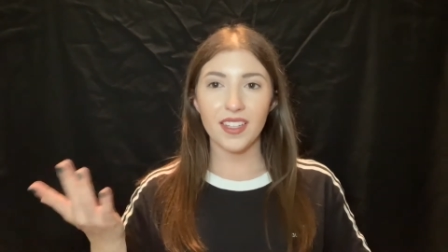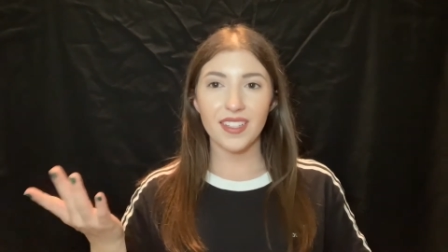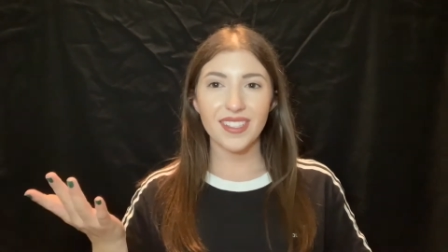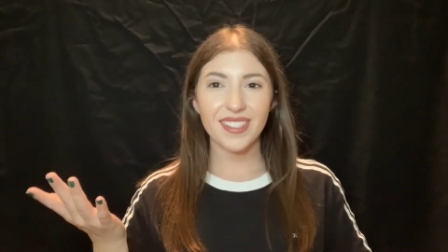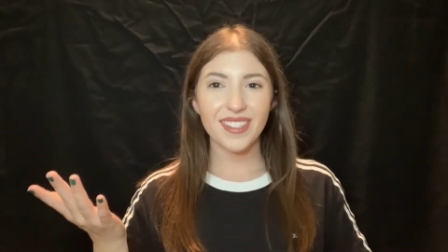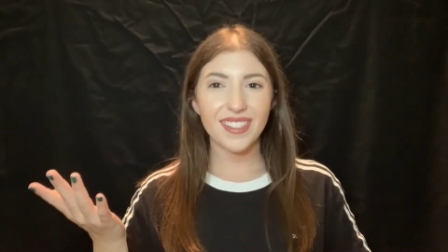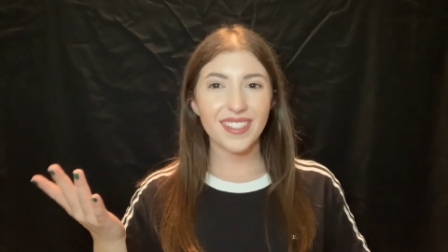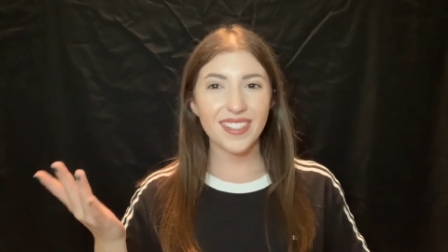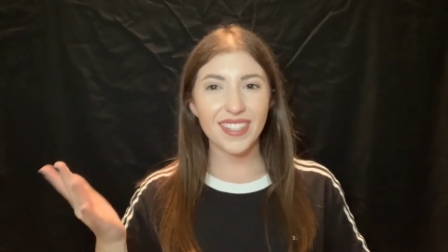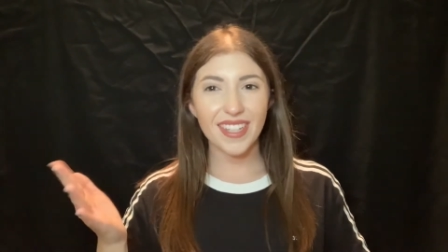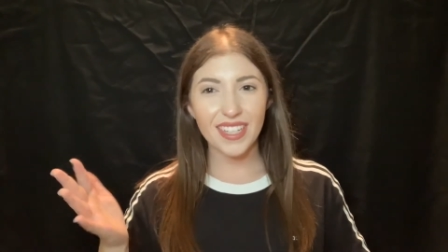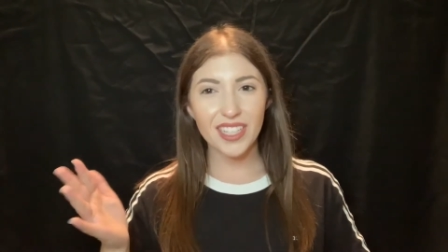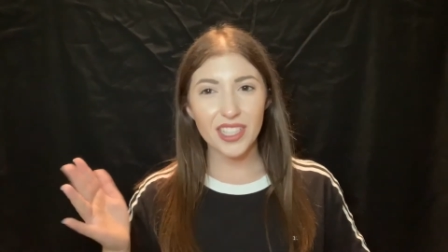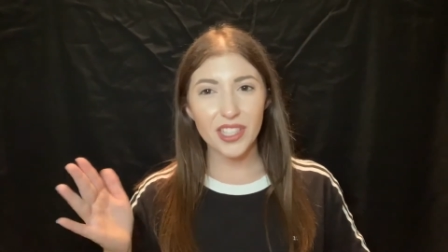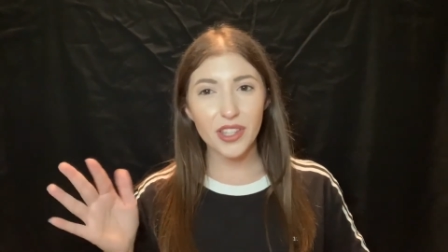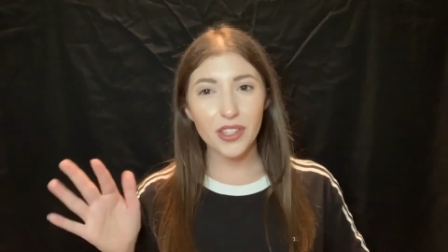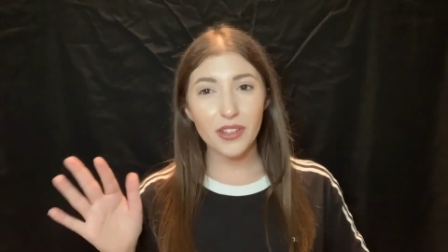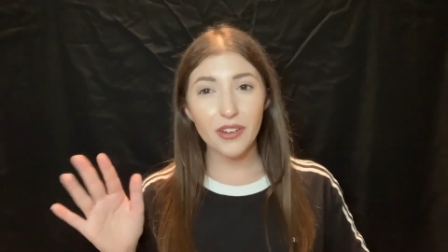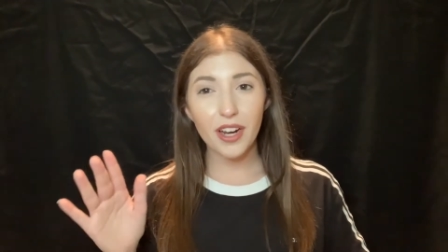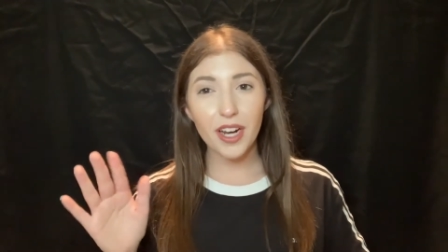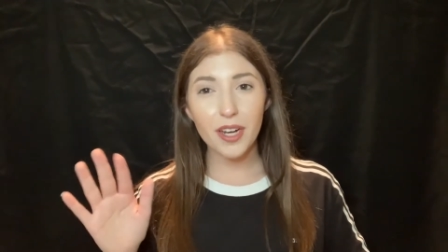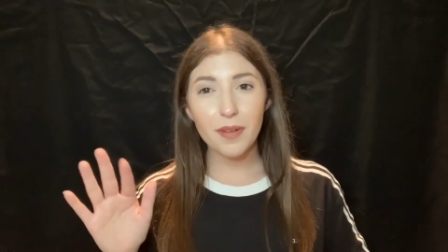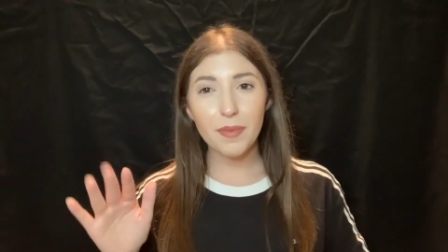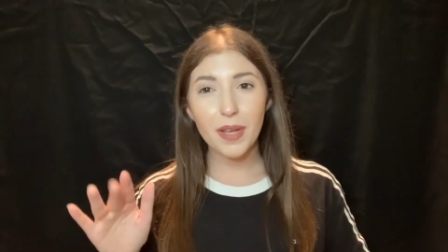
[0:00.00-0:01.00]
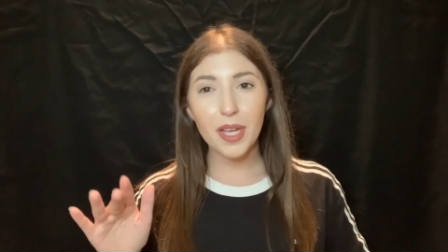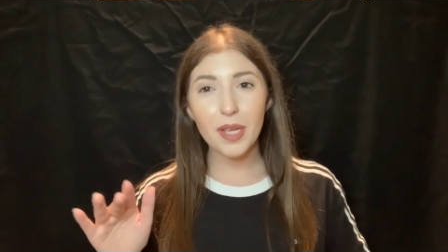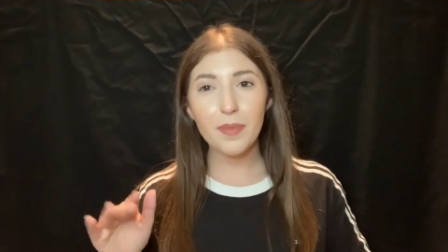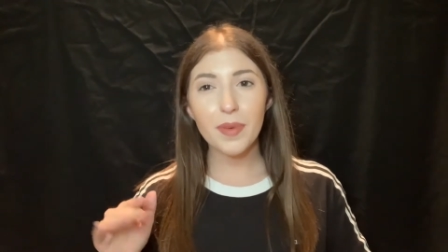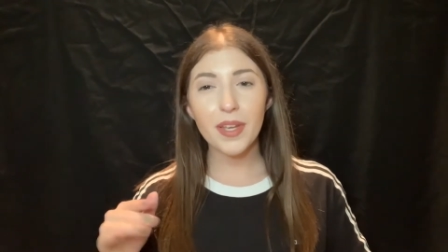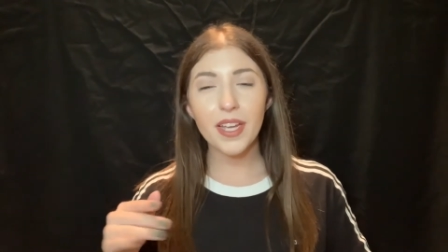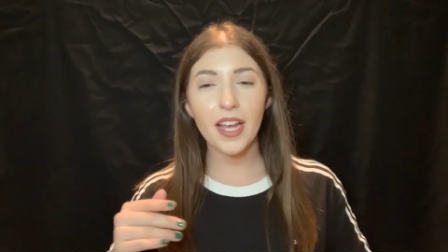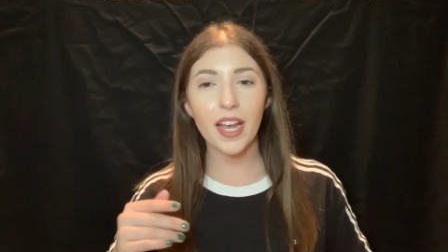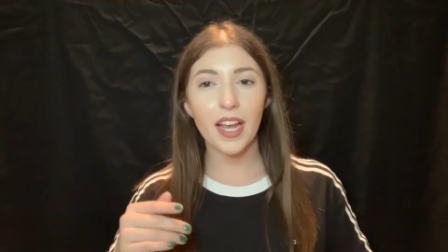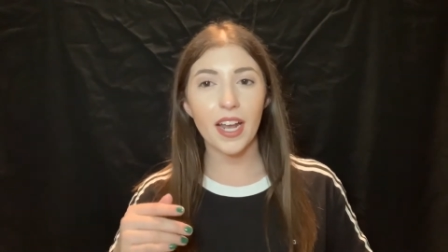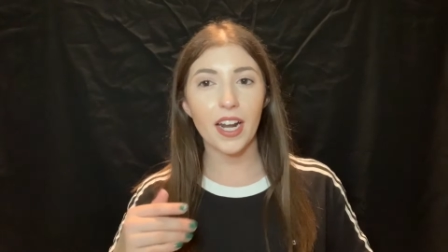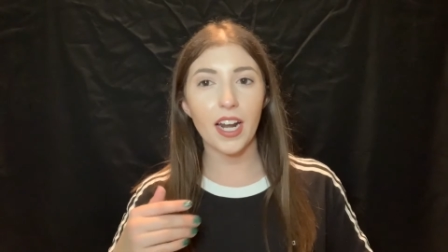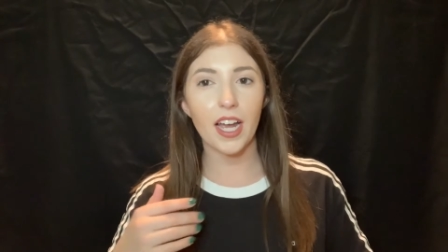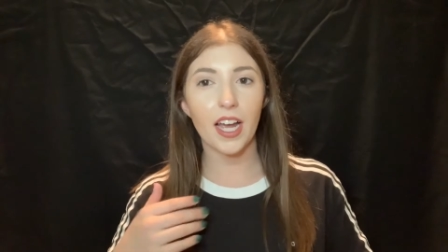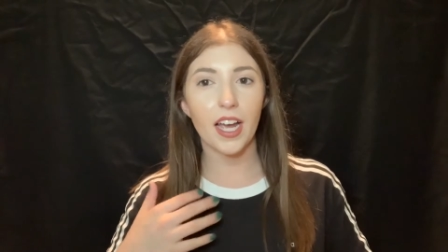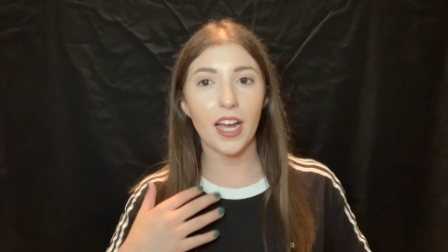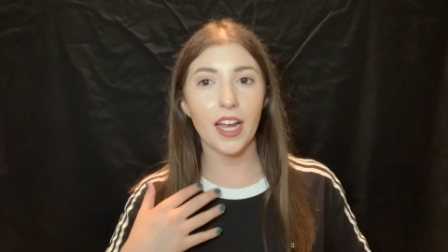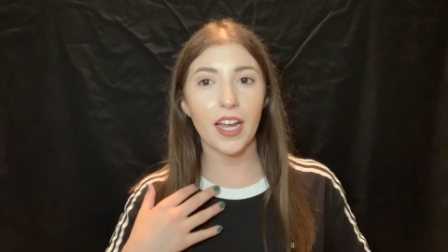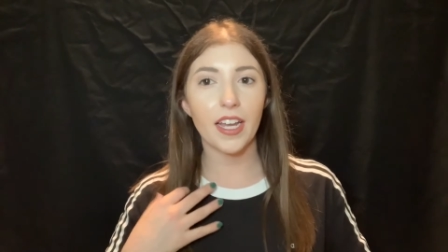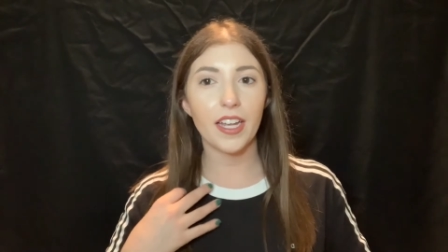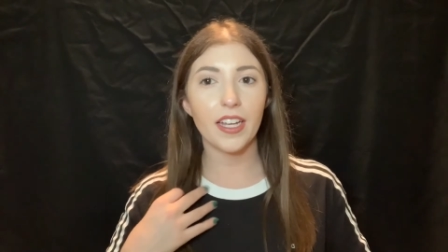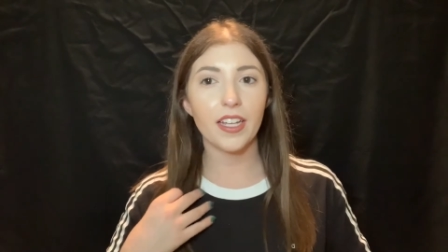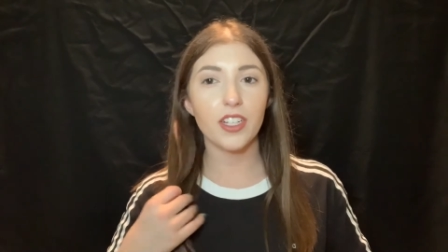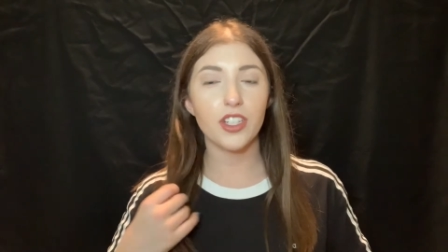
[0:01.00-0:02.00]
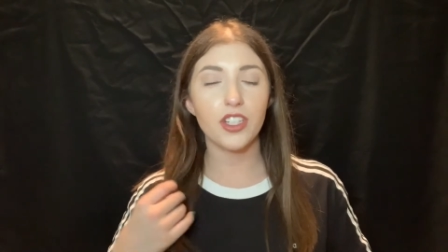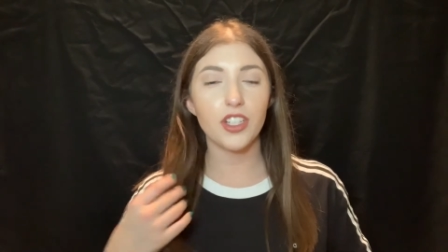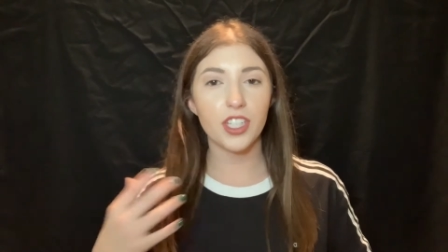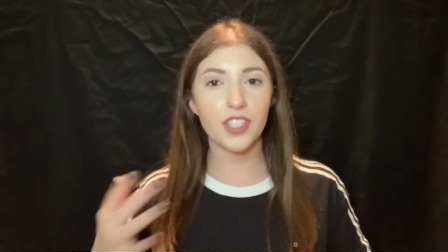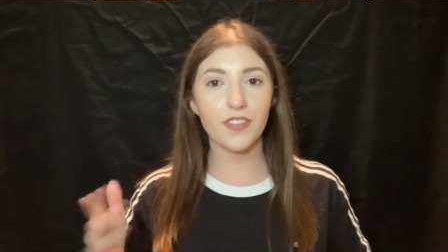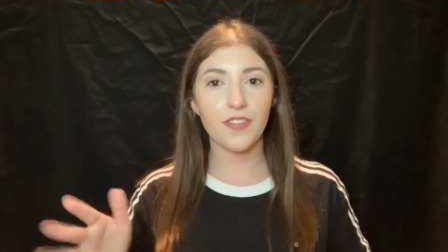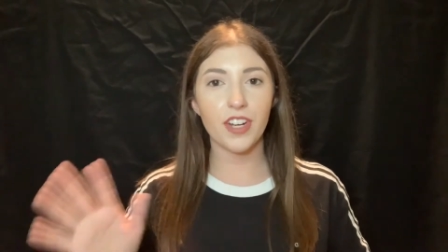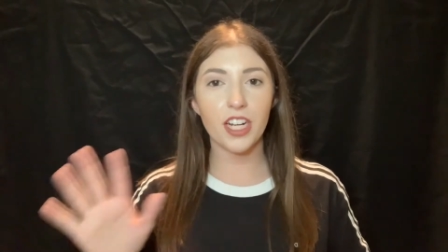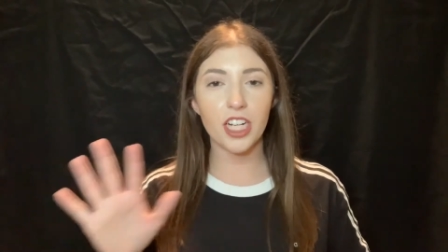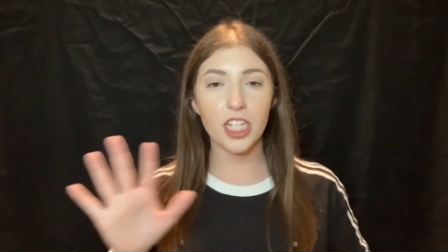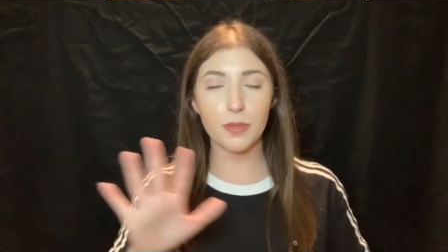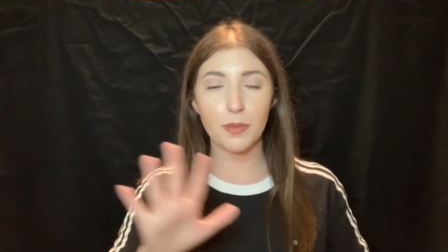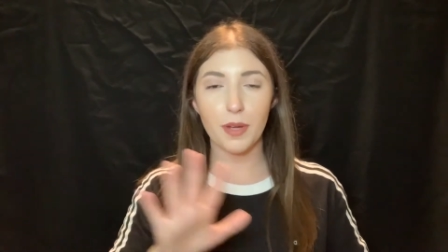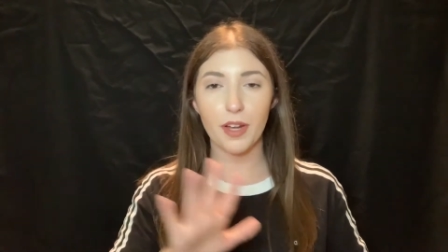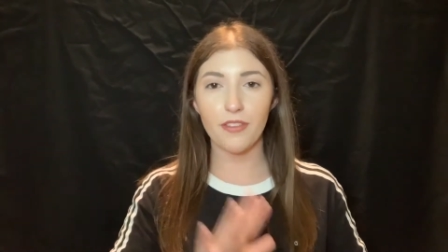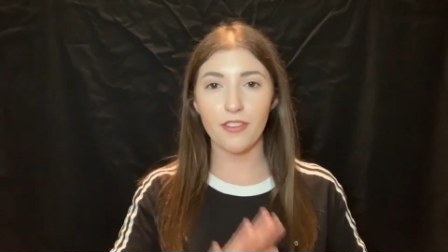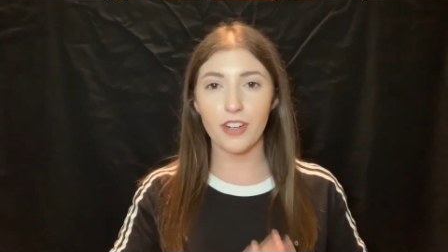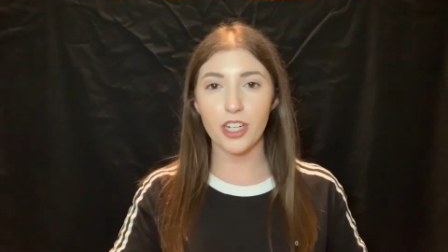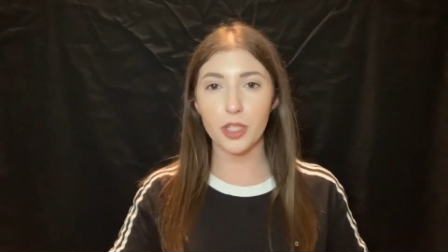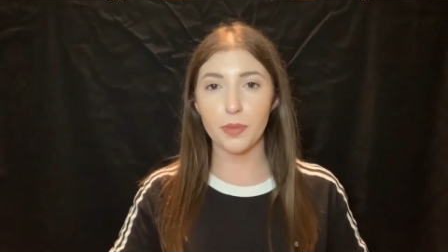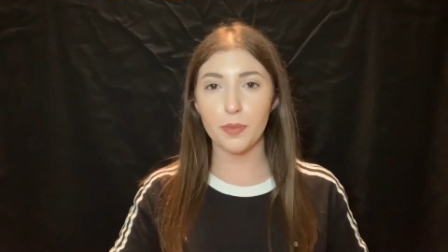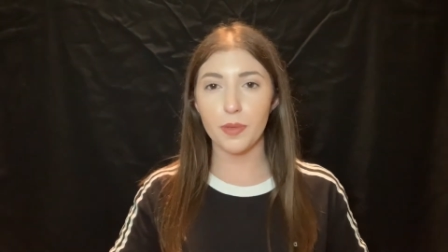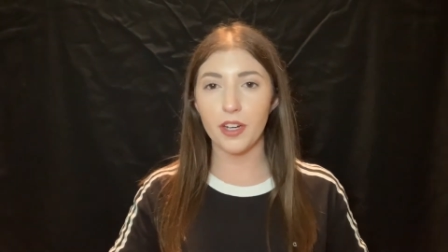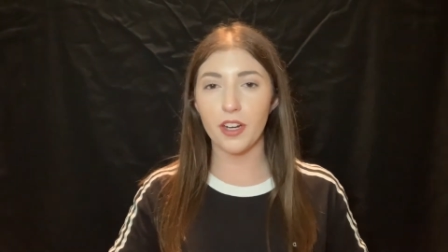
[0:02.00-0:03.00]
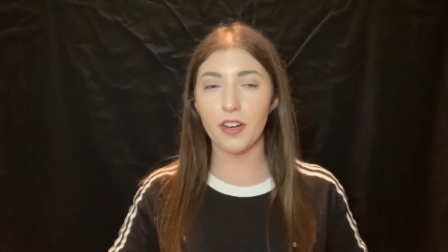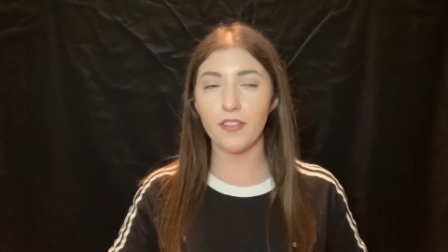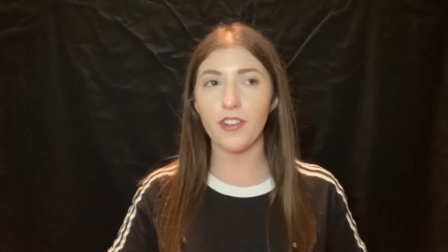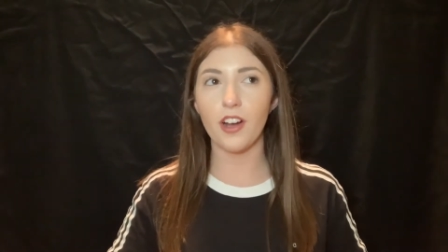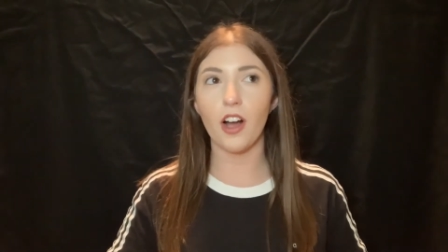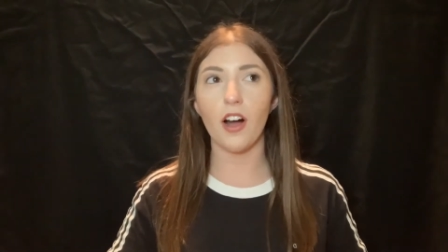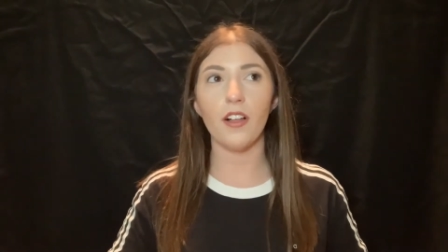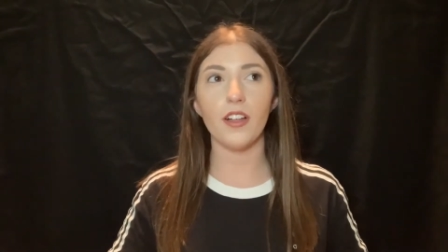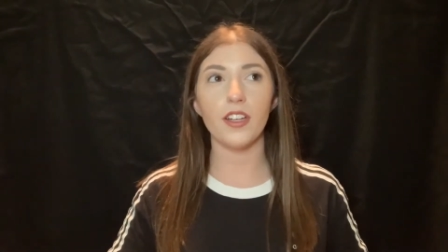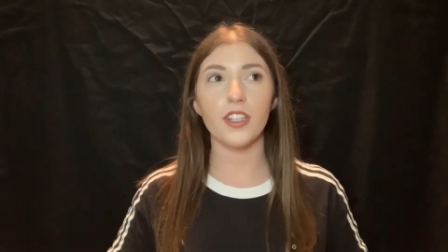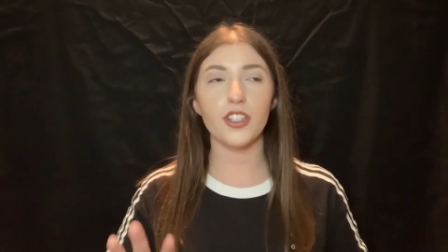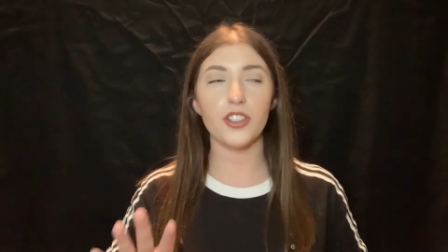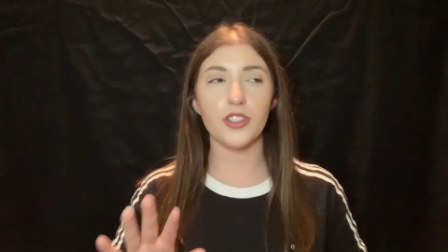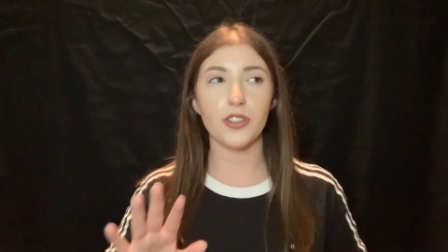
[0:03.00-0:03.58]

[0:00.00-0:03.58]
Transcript: 6th grade maybe, and I just finished my freshman year of college,